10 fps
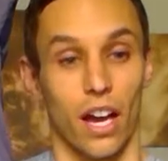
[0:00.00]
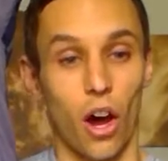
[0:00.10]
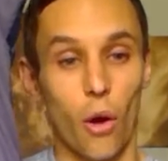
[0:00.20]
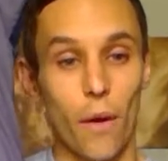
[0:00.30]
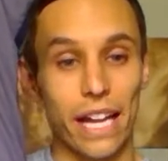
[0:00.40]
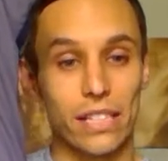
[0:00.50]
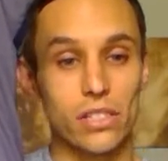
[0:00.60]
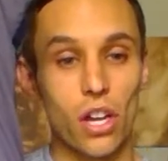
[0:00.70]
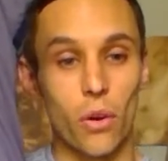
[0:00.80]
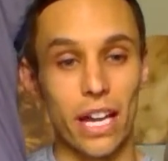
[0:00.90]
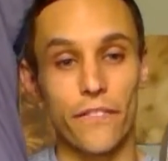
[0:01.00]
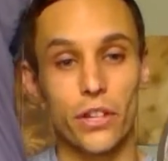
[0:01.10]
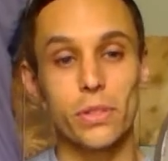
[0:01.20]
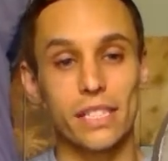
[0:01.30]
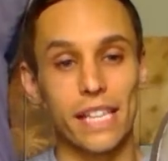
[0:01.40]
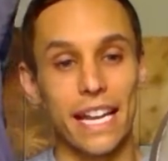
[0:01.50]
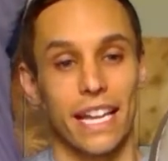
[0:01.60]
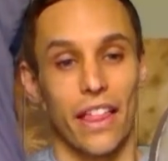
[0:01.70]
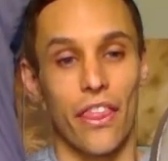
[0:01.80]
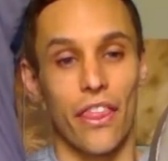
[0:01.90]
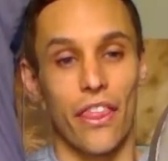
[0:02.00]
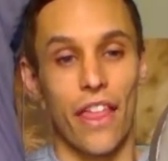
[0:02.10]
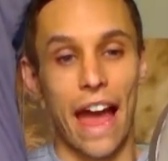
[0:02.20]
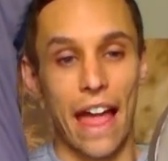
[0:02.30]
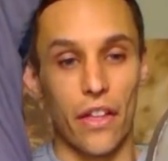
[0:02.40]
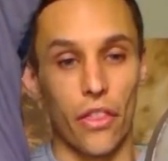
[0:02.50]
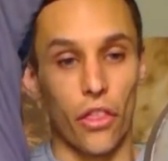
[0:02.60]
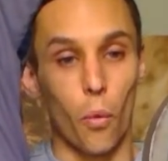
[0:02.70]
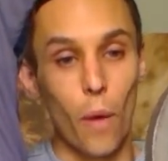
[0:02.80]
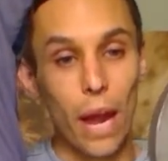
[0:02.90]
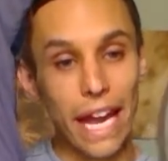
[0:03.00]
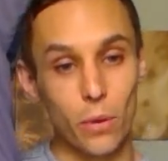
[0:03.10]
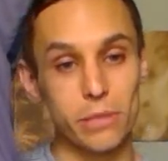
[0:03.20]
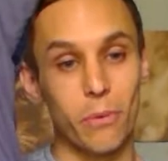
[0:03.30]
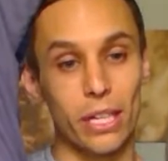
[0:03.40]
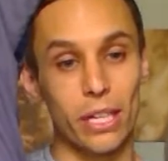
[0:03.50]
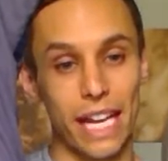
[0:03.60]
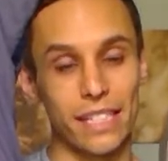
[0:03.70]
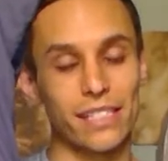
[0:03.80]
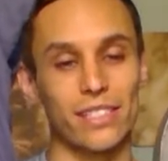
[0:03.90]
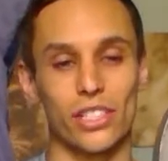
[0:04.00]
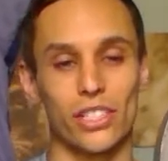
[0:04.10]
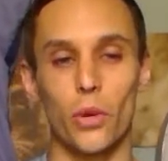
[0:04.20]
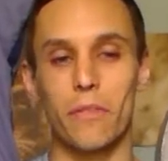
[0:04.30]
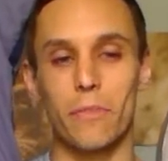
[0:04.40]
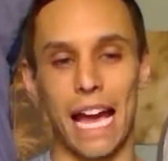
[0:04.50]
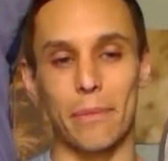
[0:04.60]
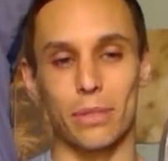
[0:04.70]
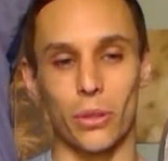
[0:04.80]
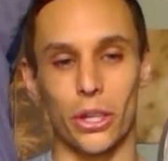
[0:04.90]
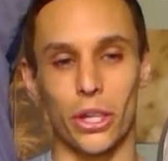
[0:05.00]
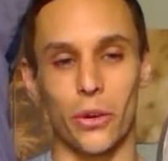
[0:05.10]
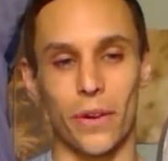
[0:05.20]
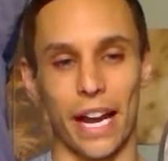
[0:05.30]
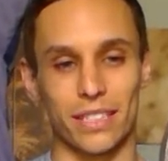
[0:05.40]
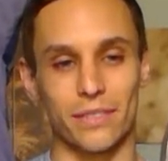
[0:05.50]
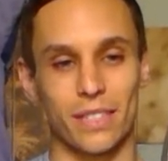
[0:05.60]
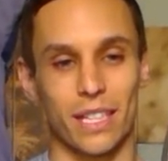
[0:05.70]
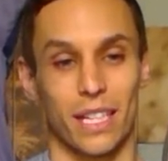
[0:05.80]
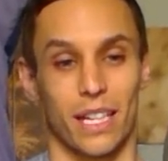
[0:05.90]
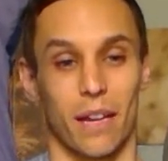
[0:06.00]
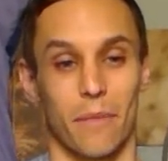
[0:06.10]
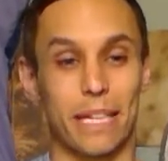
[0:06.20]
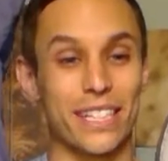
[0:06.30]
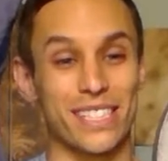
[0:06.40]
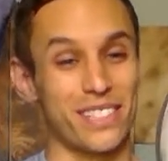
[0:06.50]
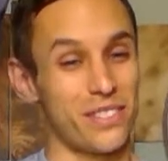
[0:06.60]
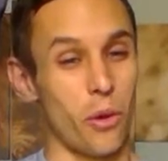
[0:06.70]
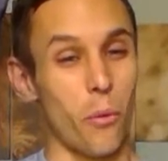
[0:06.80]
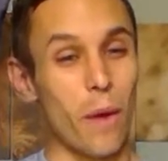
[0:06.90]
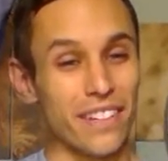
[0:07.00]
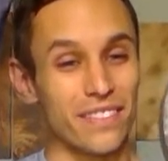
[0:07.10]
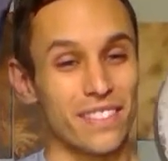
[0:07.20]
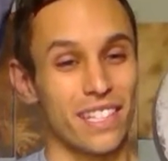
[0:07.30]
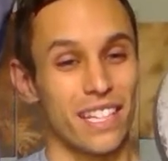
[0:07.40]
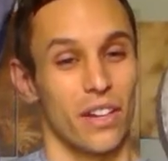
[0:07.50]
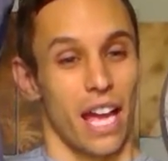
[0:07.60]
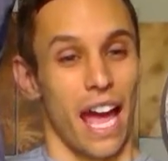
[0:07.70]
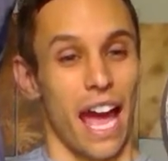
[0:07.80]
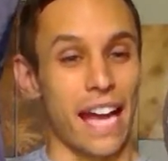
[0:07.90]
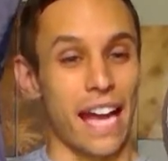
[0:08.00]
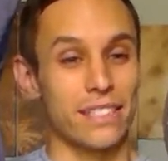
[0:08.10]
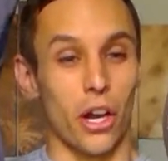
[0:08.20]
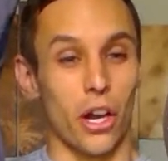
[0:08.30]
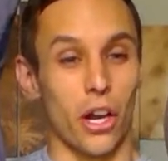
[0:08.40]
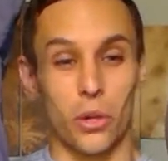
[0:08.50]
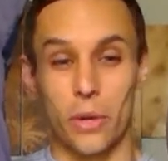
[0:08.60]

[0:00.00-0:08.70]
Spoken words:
All right, so if you said that the weight was more dense, you would have been absolutely correct because the weight has a